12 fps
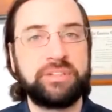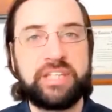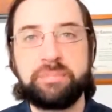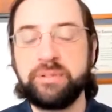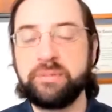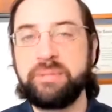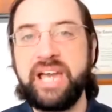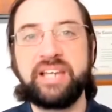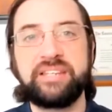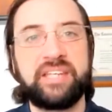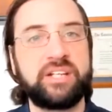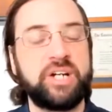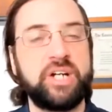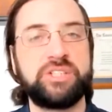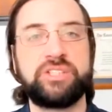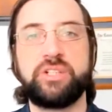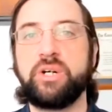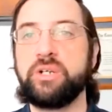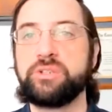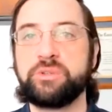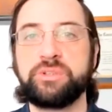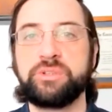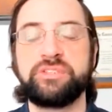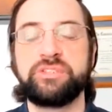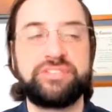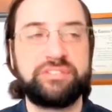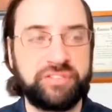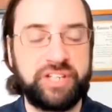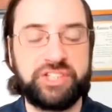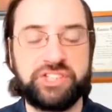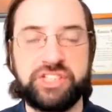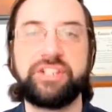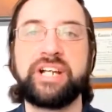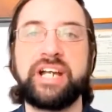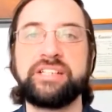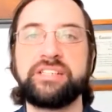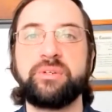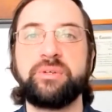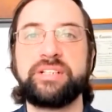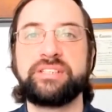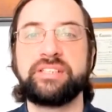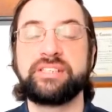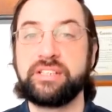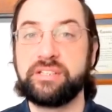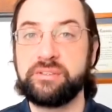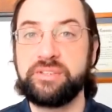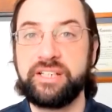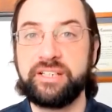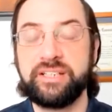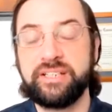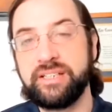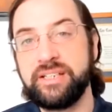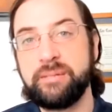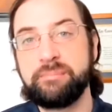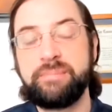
And when they pull back, that causes all sorts of deflationary consequences, including